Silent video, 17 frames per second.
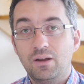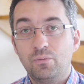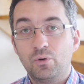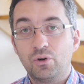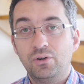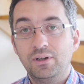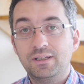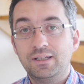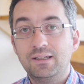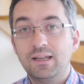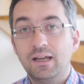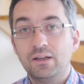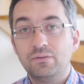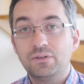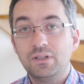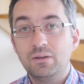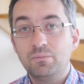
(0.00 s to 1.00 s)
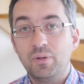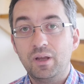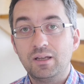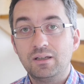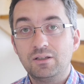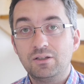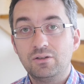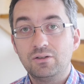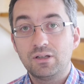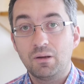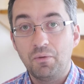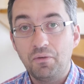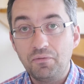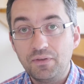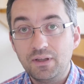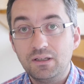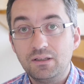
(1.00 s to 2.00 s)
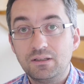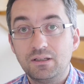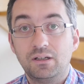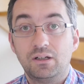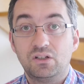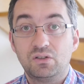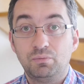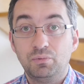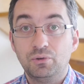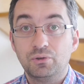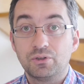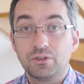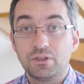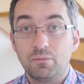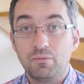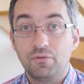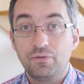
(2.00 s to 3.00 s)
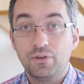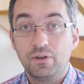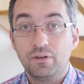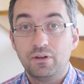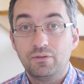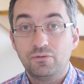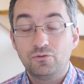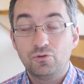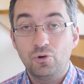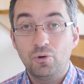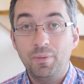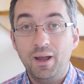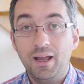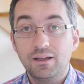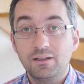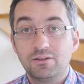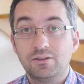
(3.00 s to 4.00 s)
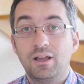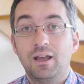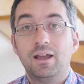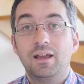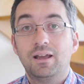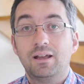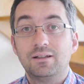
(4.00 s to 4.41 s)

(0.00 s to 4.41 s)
and we're going to dive deep into some of these and explore some of the drawbacks